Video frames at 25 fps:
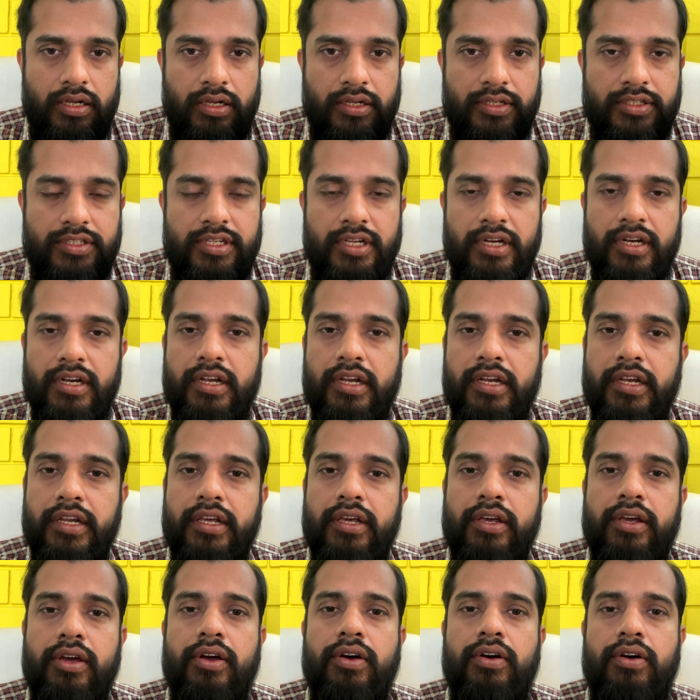
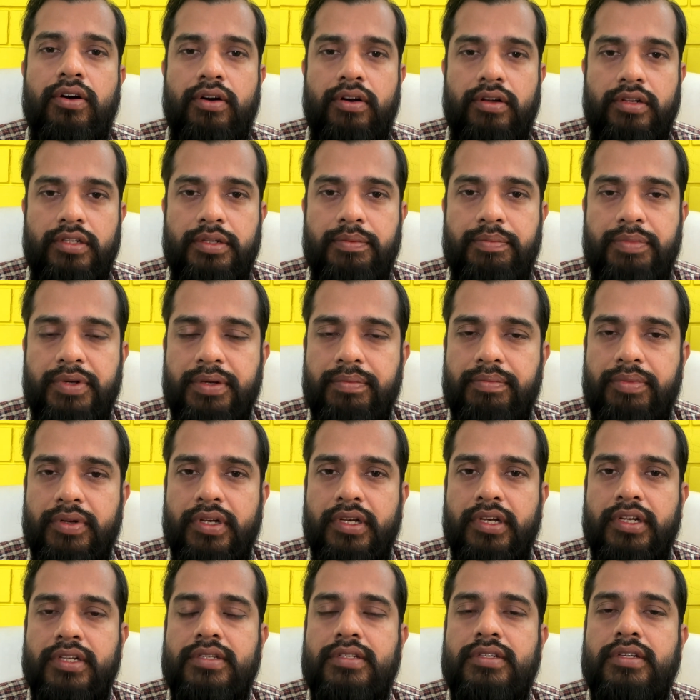generally all the people,
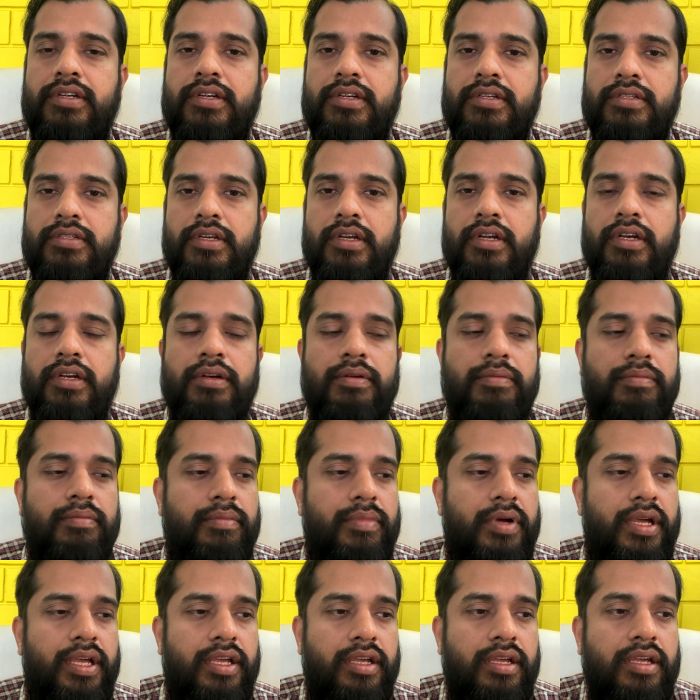listeners, and
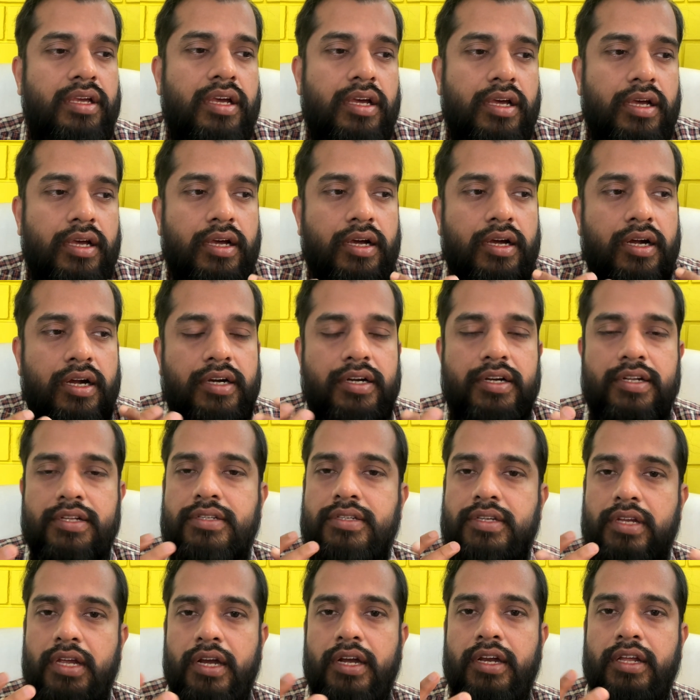my
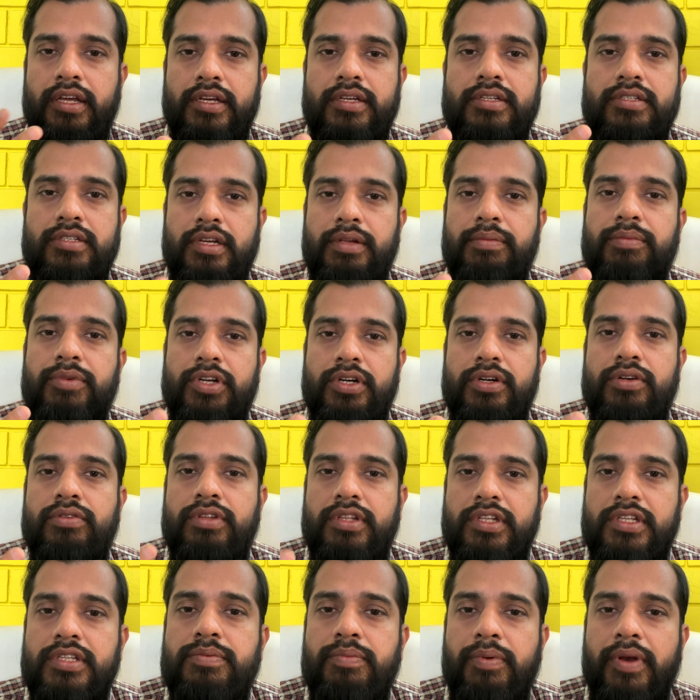understanding is limited to
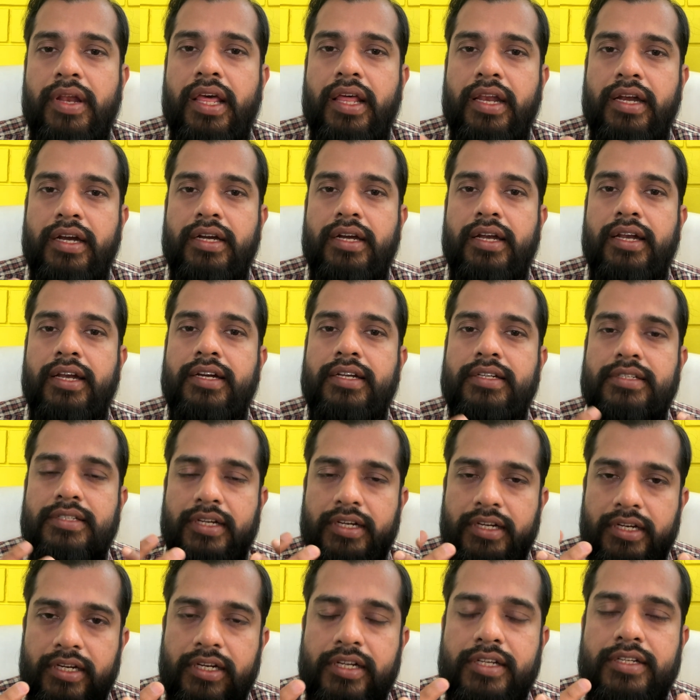this planet, let us
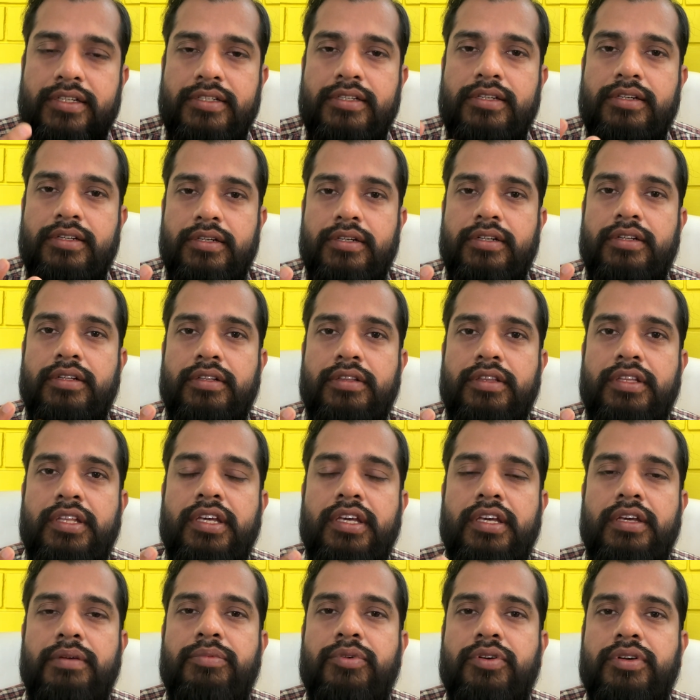at least
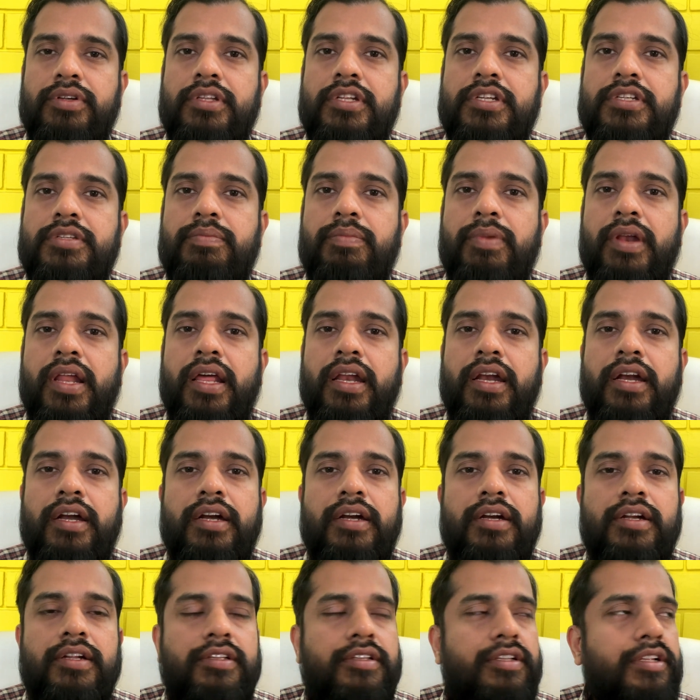think about this planet,
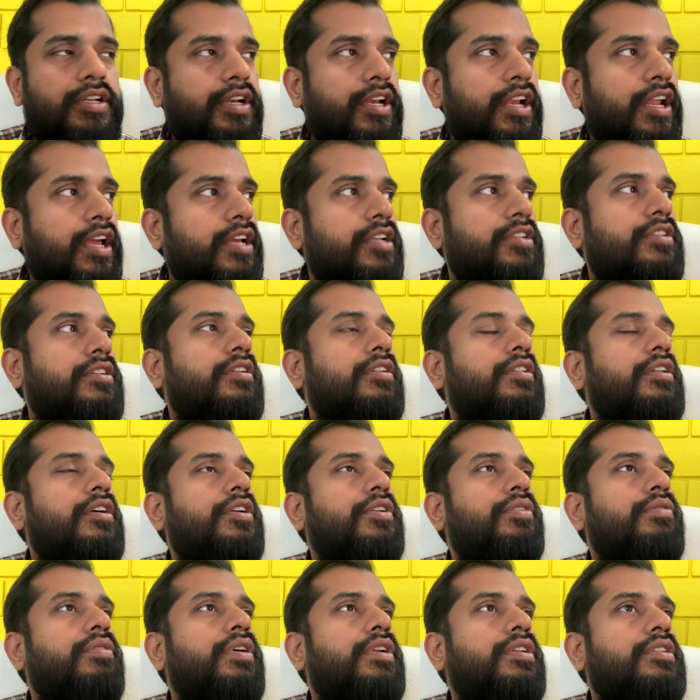the nature that
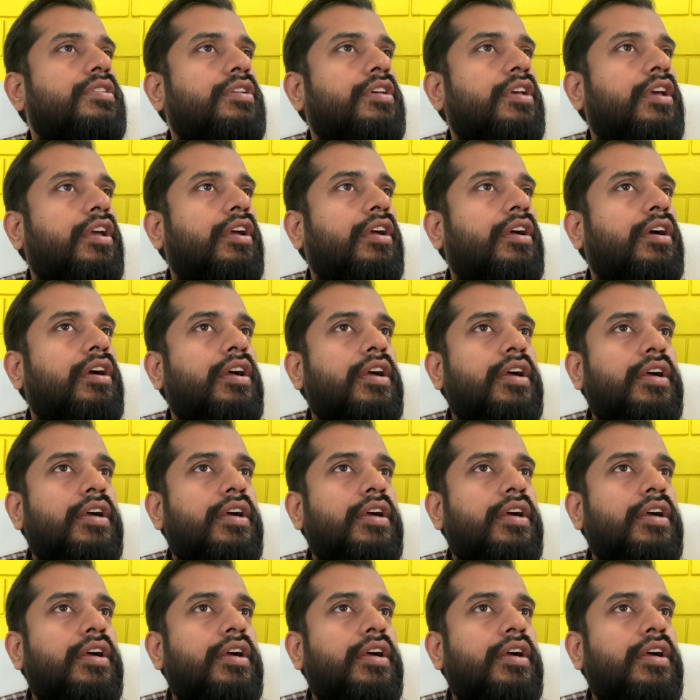you are seeing,